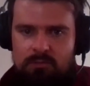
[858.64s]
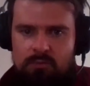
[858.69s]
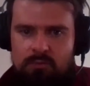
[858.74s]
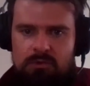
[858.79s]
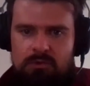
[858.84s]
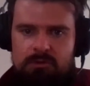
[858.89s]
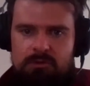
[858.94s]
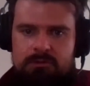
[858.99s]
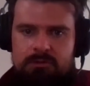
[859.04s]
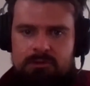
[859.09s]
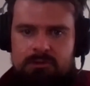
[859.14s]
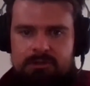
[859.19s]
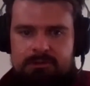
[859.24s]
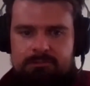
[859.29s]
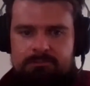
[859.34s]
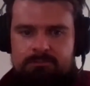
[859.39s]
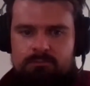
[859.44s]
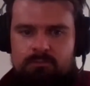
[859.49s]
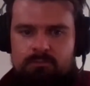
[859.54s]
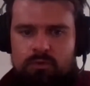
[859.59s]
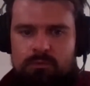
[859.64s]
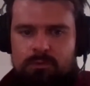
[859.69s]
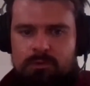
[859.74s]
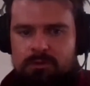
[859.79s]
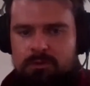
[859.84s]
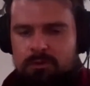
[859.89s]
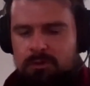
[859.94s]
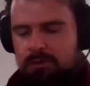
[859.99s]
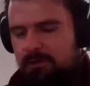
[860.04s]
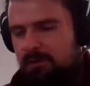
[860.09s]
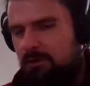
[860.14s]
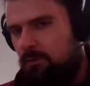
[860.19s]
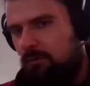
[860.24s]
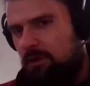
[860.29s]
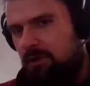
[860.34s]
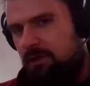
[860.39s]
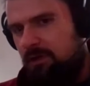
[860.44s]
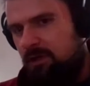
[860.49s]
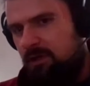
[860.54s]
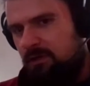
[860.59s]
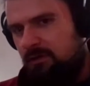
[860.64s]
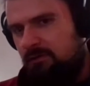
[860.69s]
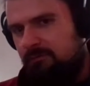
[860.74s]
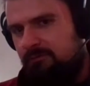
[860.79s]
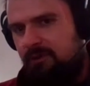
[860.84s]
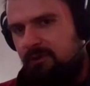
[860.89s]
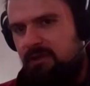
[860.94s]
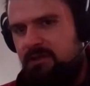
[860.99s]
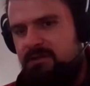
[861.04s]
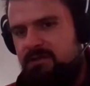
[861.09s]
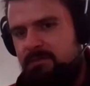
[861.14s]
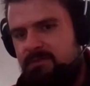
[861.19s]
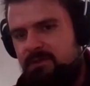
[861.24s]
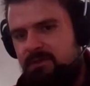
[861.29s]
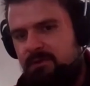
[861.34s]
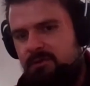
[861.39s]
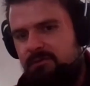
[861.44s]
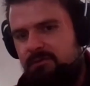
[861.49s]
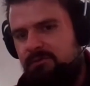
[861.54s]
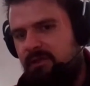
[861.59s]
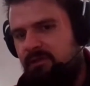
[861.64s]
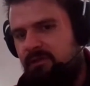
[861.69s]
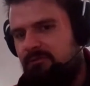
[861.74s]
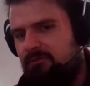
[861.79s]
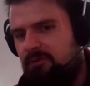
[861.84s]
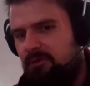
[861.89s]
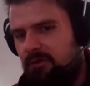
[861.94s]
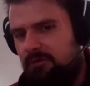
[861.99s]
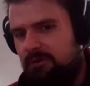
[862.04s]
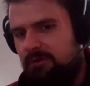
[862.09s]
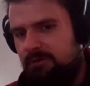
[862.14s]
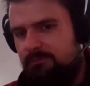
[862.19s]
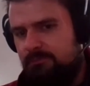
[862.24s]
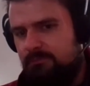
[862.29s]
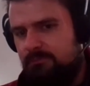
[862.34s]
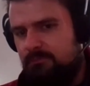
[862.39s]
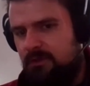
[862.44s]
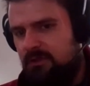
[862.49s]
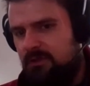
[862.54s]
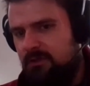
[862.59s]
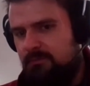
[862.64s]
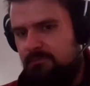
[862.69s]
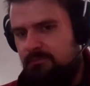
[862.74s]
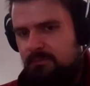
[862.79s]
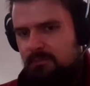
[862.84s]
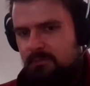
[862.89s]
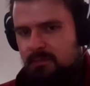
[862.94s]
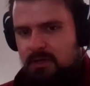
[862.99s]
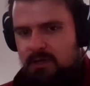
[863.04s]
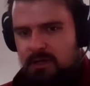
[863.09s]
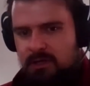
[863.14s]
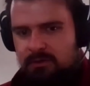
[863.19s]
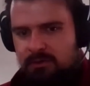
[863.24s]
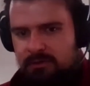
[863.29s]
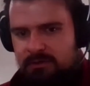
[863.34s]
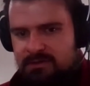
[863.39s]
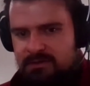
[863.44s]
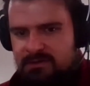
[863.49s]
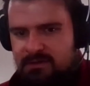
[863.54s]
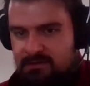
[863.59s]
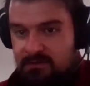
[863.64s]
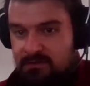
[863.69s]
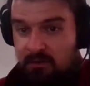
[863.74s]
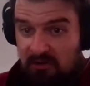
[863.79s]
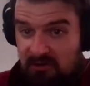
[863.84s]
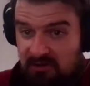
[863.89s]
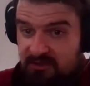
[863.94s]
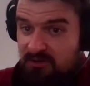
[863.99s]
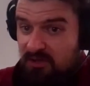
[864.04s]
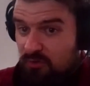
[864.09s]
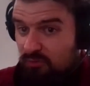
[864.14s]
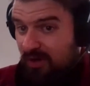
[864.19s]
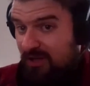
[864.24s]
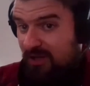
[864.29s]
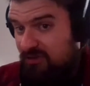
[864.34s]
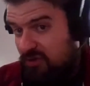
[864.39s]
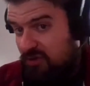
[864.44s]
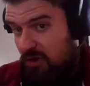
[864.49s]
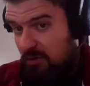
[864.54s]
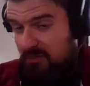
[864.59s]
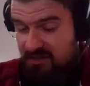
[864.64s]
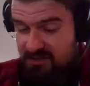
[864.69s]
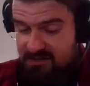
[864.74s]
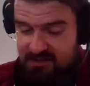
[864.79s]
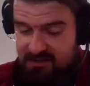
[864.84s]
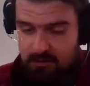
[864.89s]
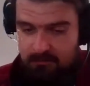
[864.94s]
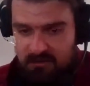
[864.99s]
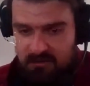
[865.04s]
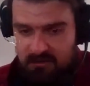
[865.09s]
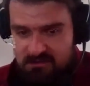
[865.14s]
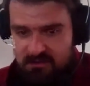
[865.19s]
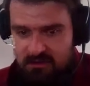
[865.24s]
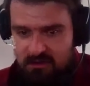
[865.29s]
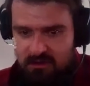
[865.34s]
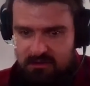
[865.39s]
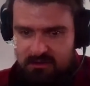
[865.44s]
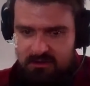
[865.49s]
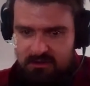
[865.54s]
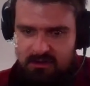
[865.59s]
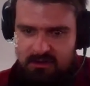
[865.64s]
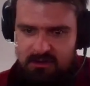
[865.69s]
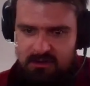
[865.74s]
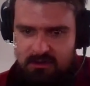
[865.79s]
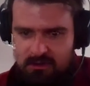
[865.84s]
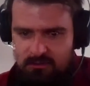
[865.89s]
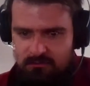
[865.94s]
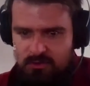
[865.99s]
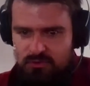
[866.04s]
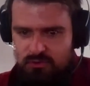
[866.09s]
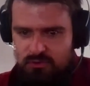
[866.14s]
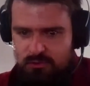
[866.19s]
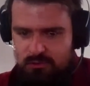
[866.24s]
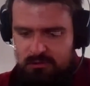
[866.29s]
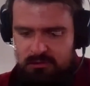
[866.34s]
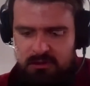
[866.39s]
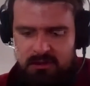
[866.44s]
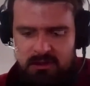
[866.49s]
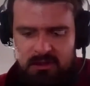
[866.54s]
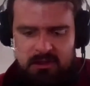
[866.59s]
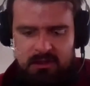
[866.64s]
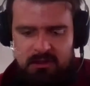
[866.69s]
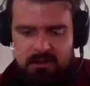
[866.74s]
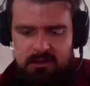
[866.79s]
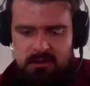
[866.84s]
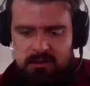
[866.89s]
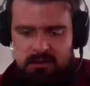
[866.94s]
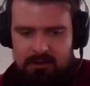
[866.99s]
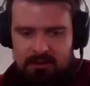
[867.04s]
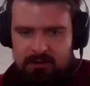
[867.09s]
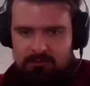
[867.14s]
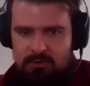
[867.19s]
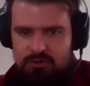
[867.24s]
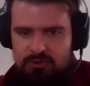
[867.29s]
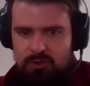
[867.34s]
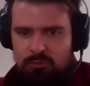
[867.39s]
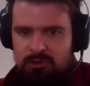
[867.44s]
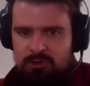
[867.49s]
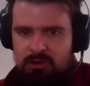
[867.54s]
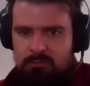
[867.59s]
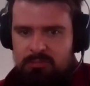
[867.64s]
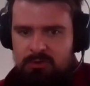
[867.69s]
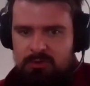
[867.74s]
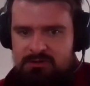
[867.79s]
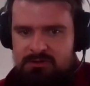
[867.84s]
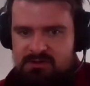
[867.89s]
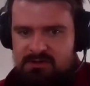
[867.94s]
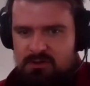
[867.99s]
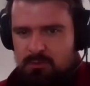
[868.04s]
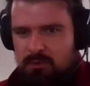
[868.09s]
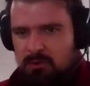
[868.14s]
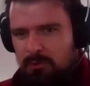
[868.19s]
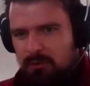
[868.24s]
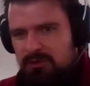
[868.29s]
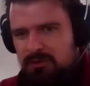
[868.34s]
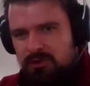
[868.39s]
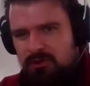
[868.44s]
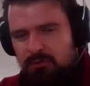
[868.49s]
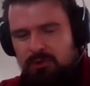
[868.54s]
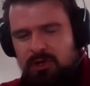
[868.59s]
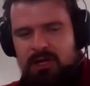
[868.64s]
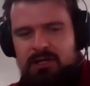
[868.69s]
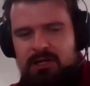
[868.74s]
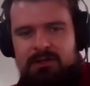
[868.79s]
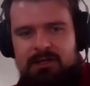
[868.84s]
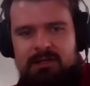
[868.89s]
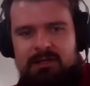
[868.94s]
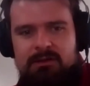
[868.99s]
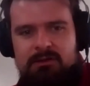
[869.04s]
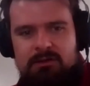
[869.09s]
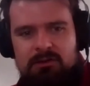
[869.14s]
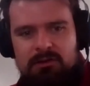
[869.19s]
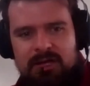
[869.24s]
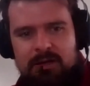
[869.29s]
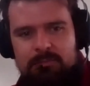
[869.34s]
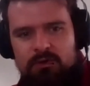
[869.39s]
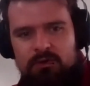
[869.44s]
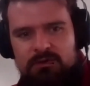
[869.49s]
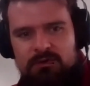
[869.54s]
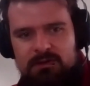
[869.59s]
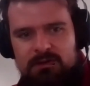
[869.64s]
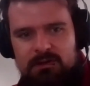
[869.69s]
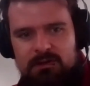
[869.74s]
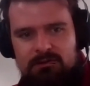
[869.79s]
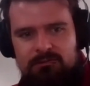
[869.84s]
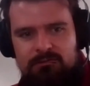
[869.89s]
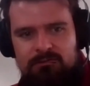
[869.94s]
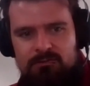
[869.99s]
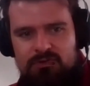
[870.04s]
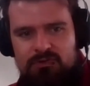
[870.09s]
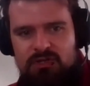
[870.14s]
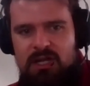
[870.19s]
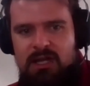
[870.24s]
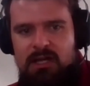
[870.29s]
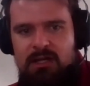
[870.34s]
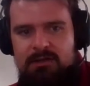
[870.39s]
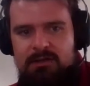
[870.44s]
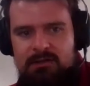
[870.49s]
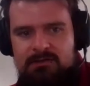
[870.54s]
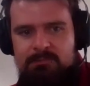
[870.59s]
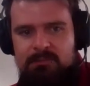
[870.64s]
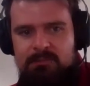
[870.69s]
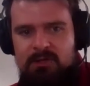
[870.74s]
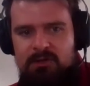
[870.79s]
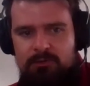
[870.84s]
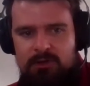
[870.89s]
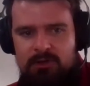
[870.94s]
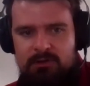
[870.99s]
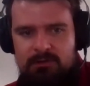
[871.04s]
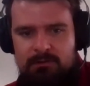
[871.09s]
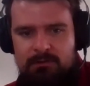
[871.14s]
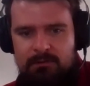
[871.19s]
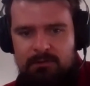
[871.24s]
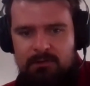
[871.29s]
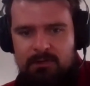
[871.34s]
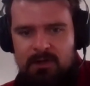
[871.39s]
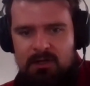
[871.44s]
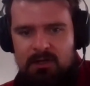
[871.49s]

We're currently working on finding some sort of like forum and all these things. Currently, you can write comments, obviously, under the individual blog posts. So we want to create like a collaborative, shared experience